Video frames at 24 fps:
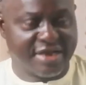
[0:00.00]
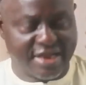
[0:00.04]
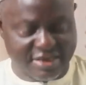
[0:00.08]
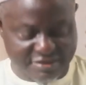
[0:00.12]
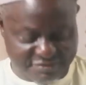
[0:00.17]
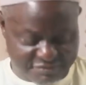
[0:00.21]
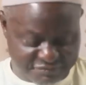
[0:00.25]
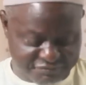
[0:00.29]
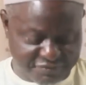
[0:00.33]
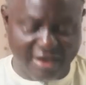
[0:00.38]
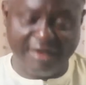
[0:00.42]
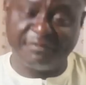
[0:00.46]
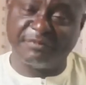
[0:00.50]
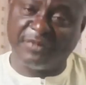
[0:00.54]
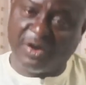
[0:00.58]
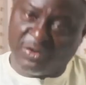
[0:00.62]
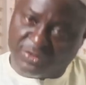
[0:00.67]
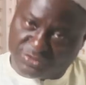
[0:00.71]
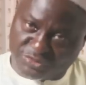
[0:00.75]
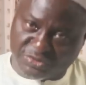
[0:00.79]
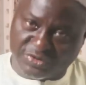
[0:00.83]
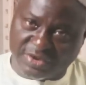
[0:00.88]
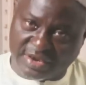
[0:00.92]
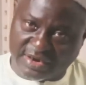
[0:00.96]
Like if I'm
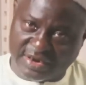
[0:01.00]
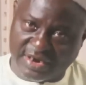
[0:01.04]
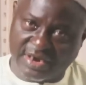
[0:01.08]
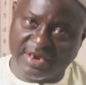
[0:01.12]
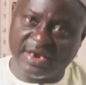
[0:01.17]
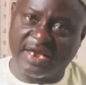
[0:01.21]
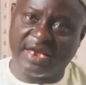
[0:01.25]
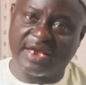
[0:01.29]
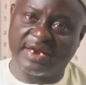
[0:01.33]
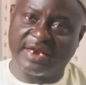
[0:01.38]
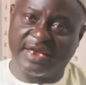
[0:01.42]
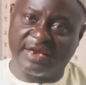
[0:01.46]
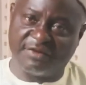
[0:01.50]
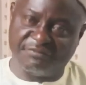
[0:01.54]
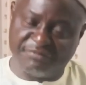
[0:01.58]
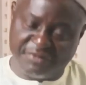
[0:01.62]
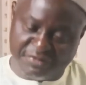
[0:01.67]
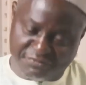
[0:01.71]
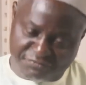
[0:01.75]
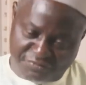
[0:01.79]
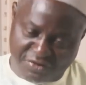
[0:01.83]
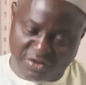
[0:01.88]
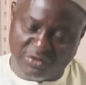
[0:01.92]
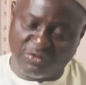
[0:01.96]
Auditor General and I've
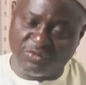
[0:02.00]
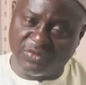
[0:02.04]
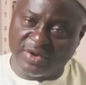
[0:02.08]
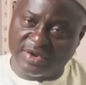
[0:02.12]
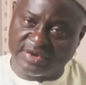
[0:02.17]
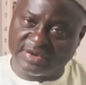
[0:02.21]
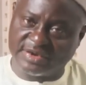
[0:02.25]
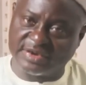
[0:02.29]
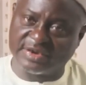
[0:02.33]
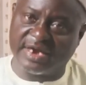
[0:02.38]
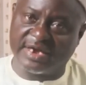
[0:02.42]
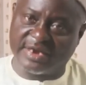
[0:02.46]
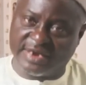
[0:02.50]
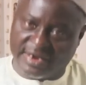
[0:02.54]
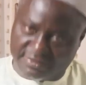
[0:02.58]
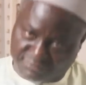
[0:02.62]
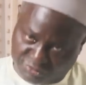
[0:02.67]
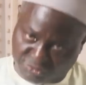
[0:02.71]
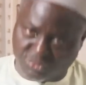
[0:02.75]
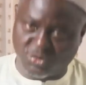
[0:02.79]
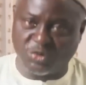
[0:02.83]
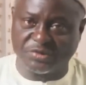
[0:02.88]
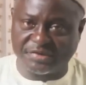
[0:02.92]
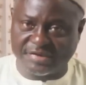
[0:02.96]
been found wanting and
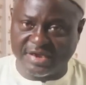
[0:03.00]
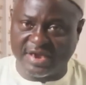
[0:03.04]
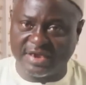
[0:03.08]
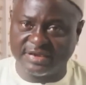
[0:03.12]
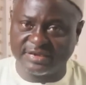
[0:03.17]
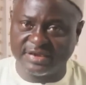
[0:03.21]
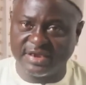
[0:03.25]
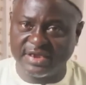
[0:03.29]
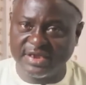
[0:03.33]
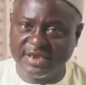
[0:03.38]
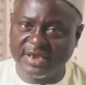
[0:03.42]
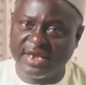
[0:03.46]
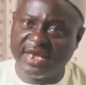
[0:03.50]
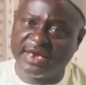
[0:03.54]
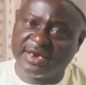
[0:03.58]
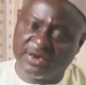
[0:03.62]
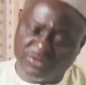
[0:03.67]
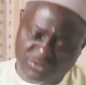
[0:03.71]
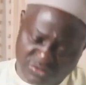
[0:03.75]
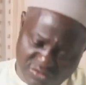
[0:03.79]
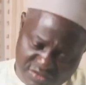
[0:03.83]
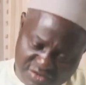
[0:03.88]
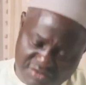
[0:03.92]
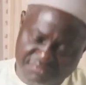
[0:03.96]
I'm so charged, I
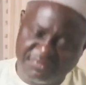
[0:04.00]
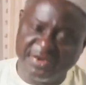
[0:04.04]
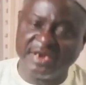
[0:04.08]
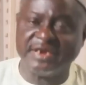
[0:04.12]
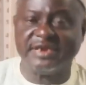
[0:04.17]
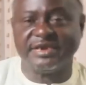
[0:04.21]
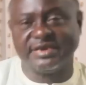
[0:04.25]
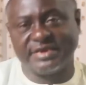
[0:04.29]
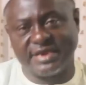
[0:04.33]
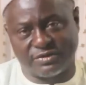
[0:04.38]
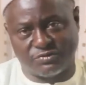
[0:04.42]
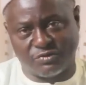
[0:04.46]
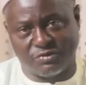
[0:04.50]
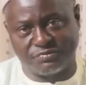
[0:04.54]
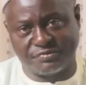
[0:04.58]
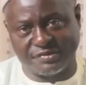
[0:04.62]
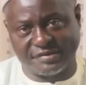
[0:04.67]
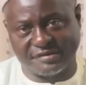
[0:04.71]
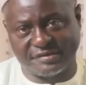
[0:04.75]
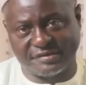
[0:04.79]
cannot remain in that office.